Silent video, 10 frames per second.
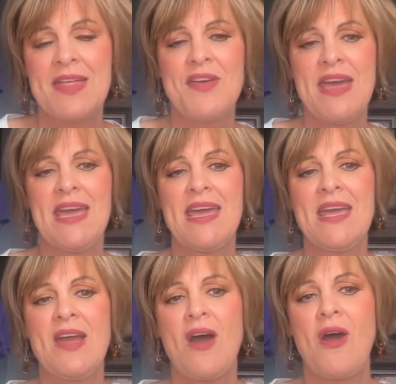
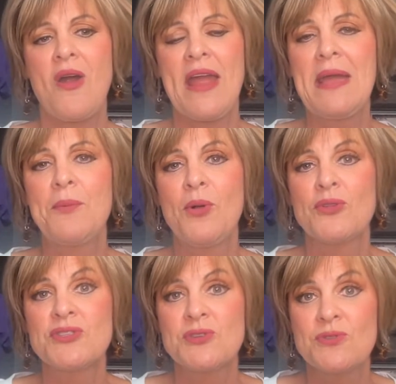they are
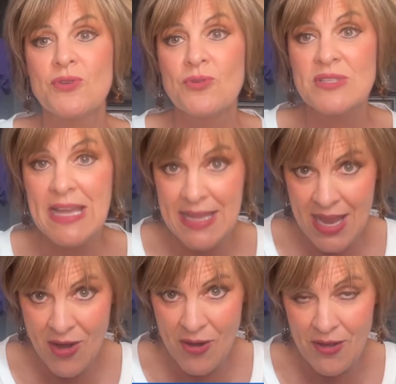able to take
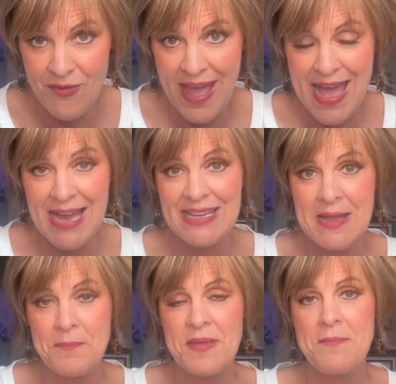care of at
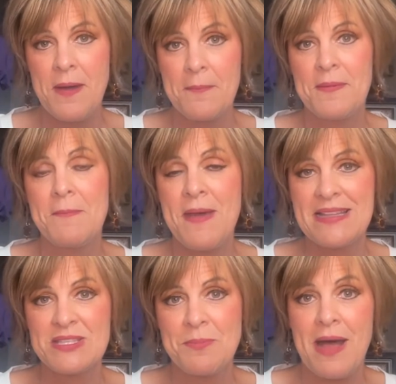Yuppie Puppy
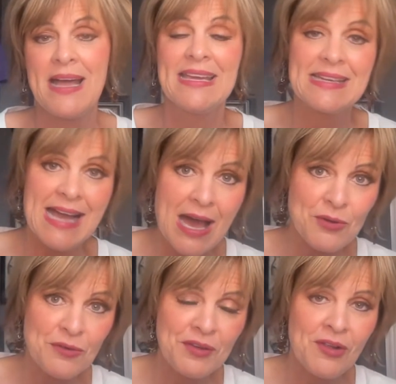Pet Spa in
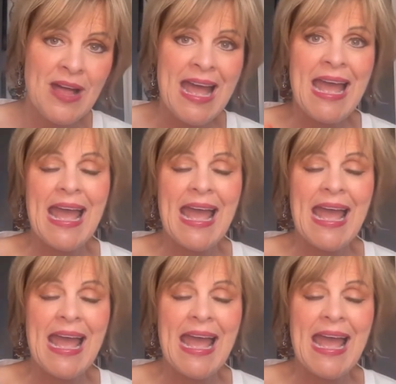Cottleville